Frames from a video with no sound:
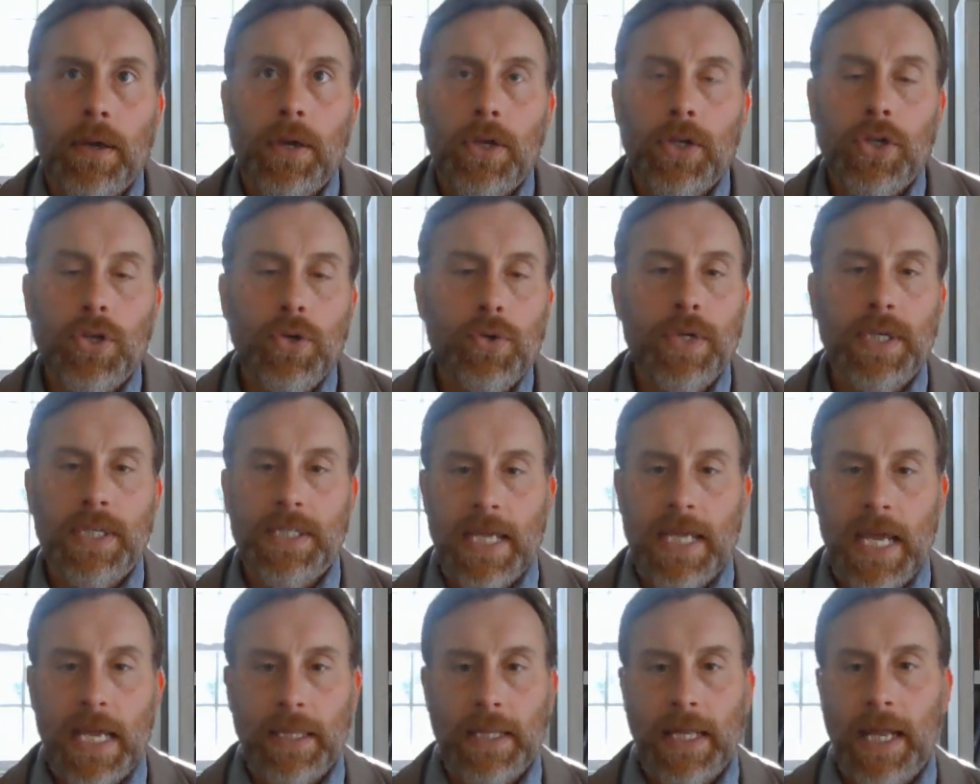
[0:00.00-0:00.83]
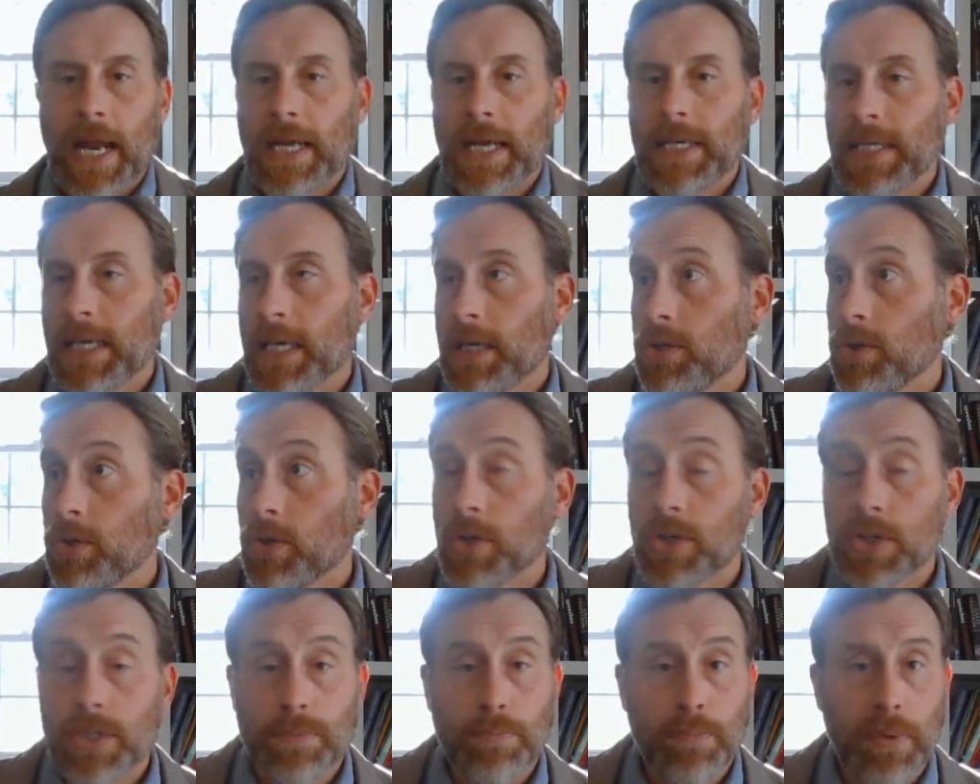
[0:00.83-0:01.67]
You can take that idea and you
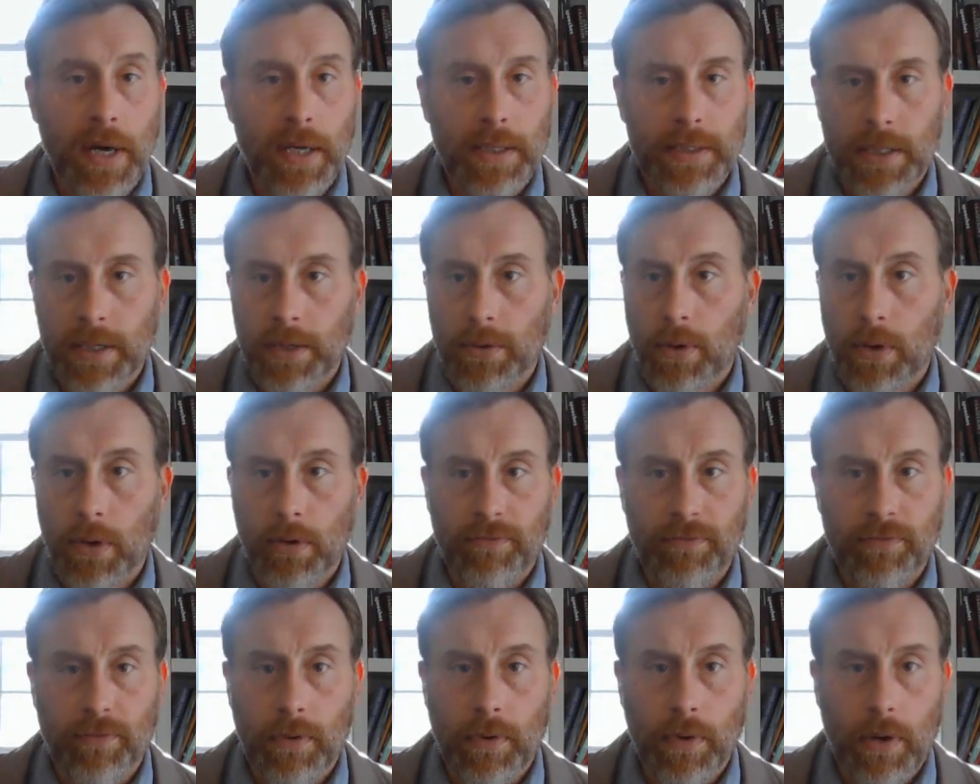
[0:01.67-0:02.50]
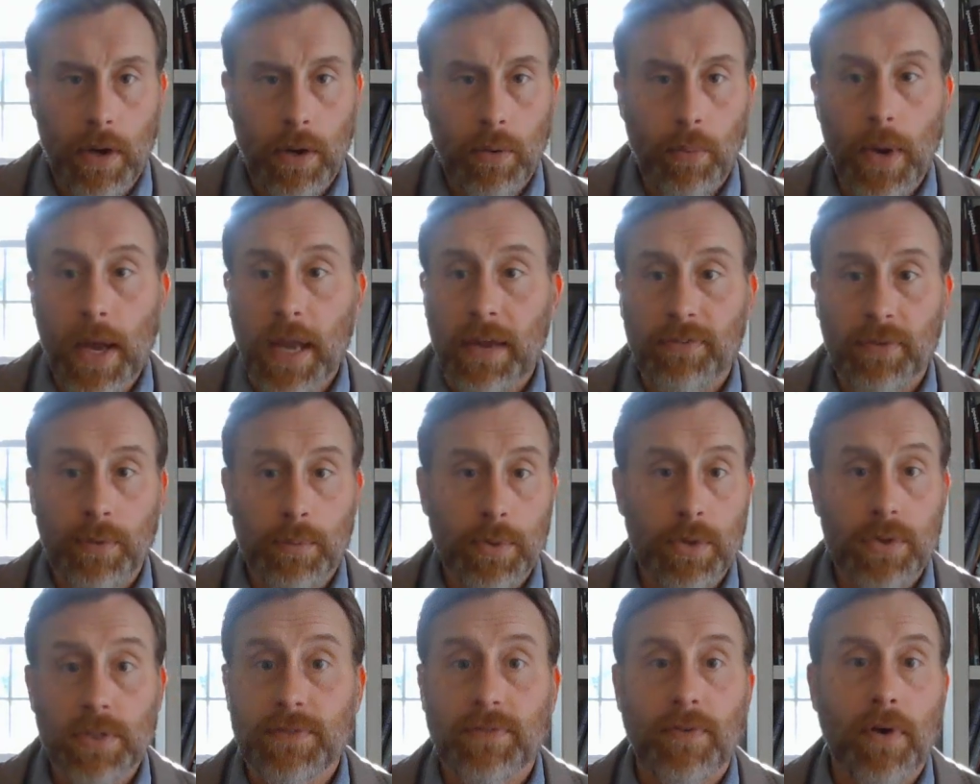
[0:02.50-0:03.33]
can just punt it away from
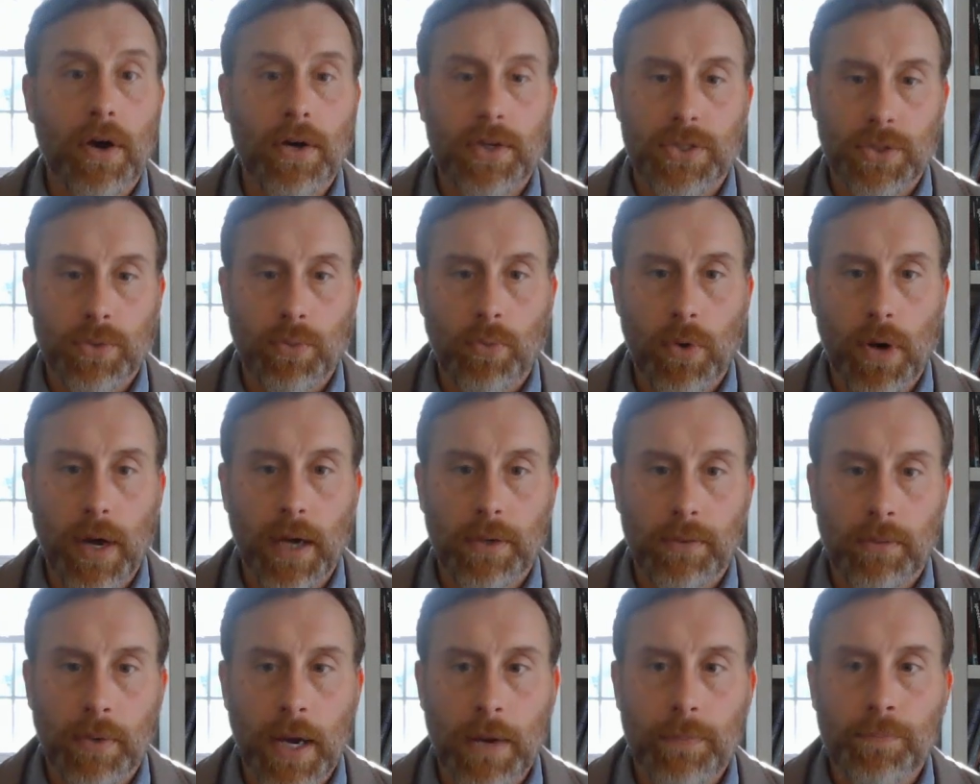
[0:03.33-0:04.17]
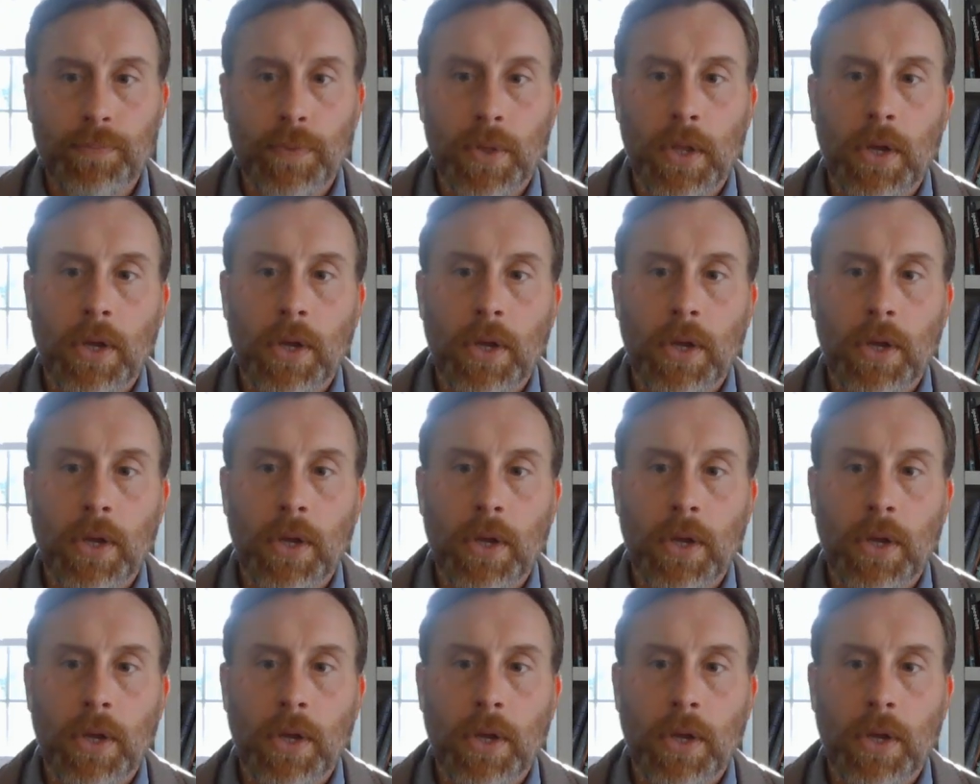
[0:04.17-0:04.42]
far as you want, right?